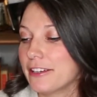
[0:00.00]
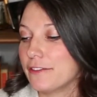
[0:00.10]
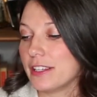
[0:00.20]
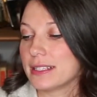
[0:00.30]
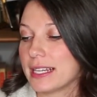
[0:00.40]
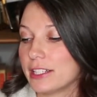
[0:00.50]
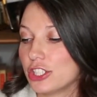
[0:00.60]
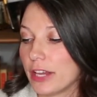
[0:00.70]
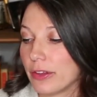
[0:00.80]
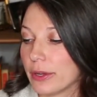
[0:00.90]
Feels like
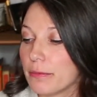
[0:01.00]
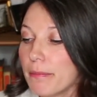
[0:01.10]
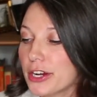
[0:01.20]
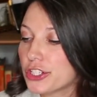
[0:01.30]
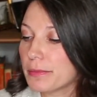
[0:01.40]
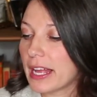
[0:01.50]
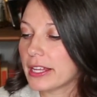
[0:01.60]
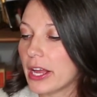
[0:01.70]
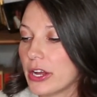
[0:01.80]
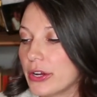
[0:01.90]
shaving with
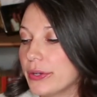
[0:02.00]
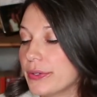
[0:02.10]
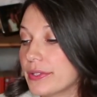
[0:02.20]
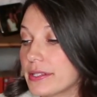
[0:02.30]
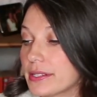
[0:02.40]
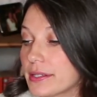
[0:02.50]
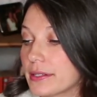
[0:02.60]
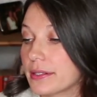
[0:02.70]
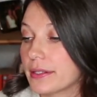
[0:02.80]
marshmallows.